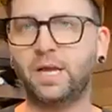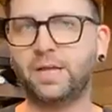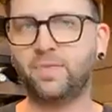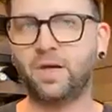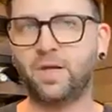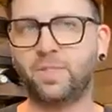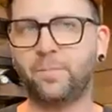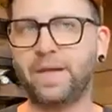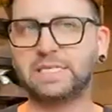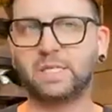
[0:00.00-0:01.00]
at the, the
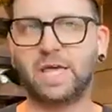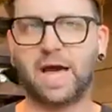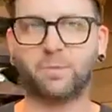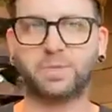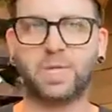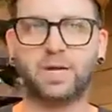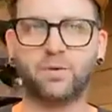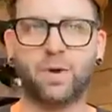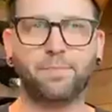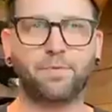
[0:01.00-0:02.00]
base of the Alps
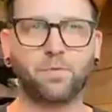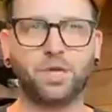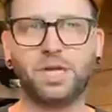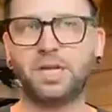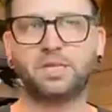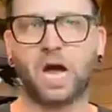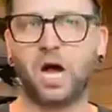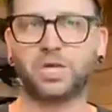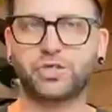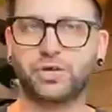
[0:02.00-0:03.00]
there, right before you get into
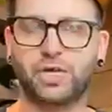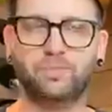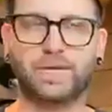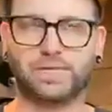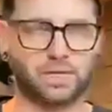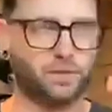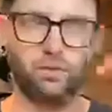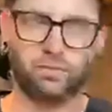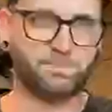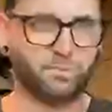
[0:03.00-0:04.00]
Austria. Basically,
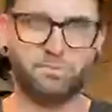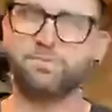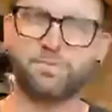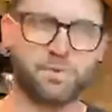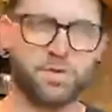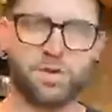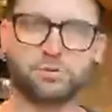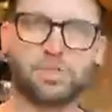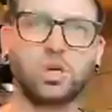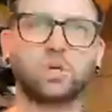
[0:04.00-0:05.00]
we're, you
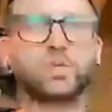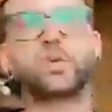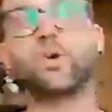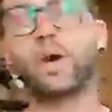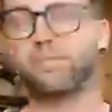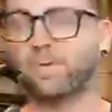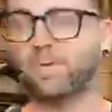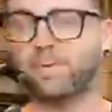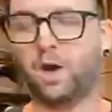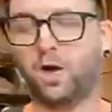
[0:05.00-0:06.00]
know, stone throw away from
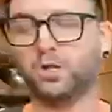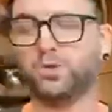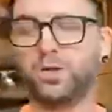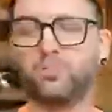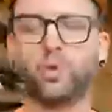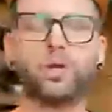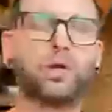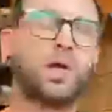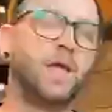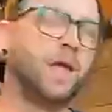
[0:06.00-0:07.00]
the Austrian
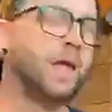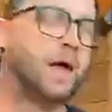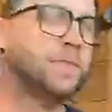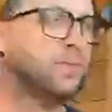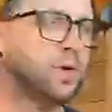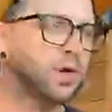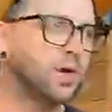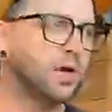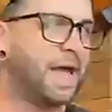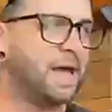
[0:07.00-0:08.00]
border. And
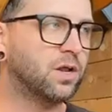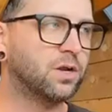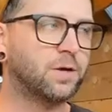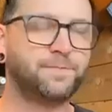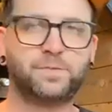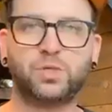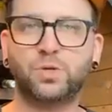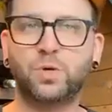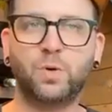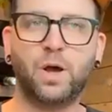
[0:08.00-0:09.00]
going to head on off
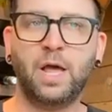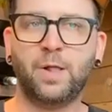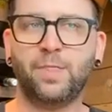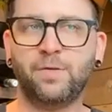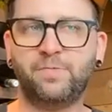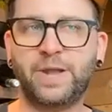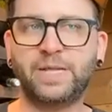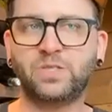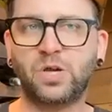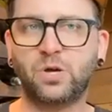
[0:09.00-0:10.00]
to the
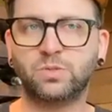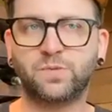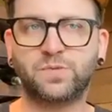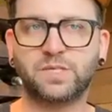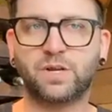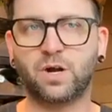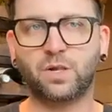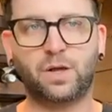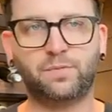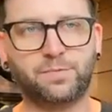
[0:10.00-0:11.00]
Veneto to visit
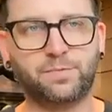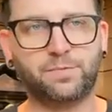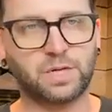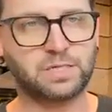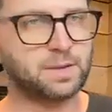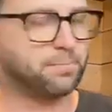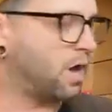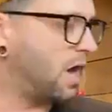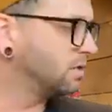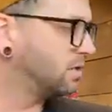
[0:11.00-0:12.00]
our lovely friends at
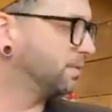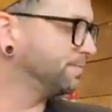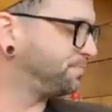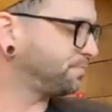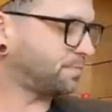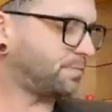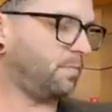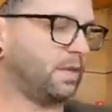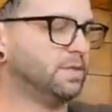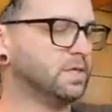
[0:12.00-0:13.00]
Pra. So
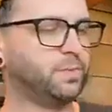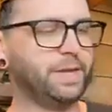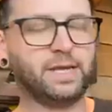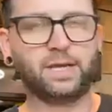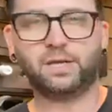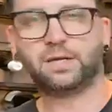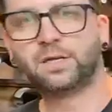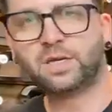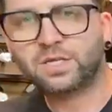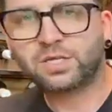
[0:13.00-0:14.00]
this week,
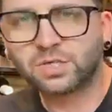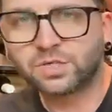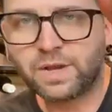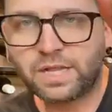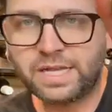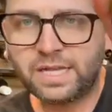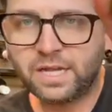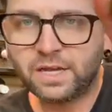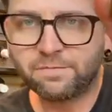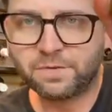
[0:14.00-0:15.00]

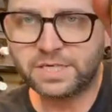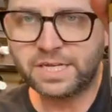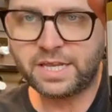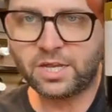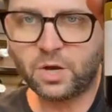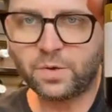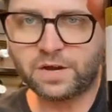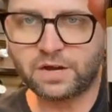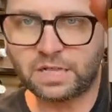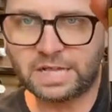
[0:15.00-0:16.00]
Sartarelli, Verdicchio,
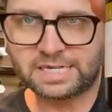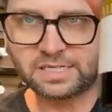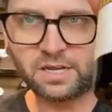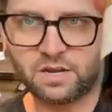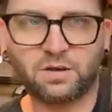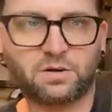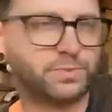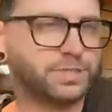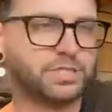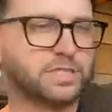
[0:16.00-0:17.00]
their Classico,
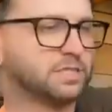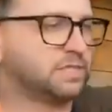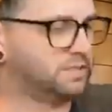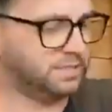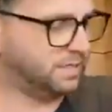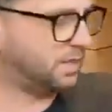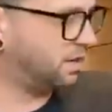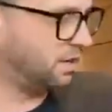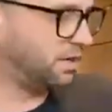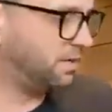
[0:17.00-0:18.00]
which is
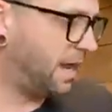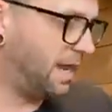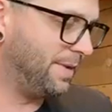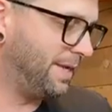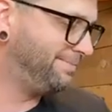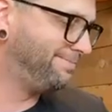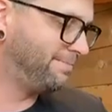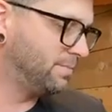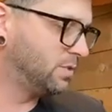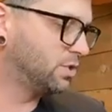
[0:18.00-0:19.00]
argue, I mean,
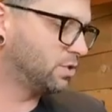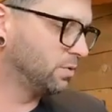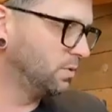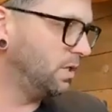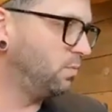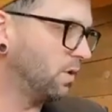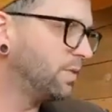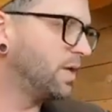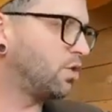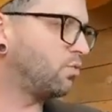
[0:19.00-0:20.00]
truly one of
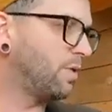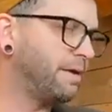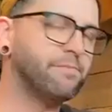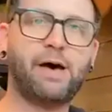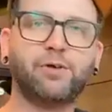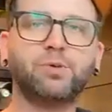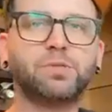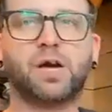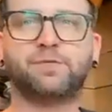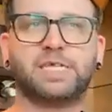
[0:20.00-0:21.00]
the great
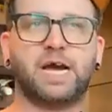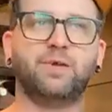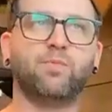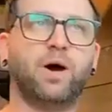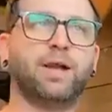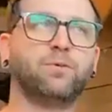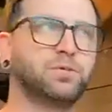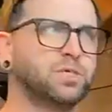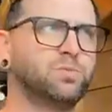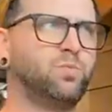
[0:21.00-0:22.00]
values of Italian wine or
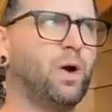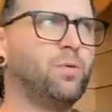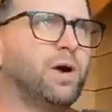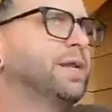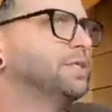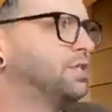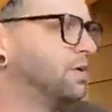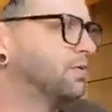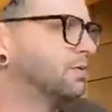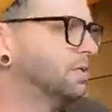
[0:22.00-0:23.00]
just white wine in
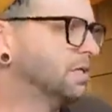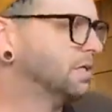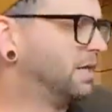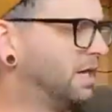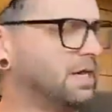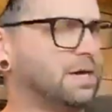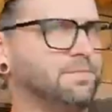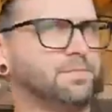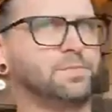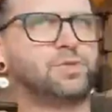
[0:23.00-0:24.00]
general.
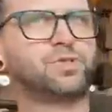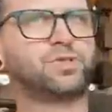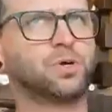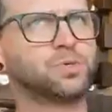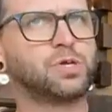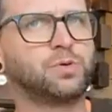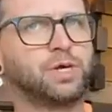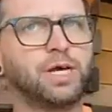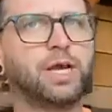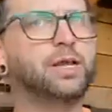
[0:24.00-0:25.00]
Um, so, so
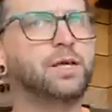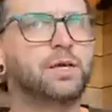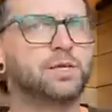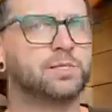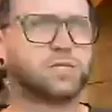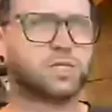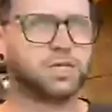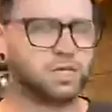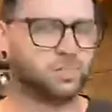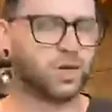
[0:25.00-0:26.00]
good. Such a
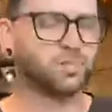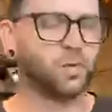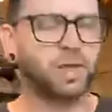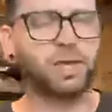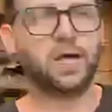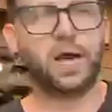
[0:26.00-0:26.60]
good price point.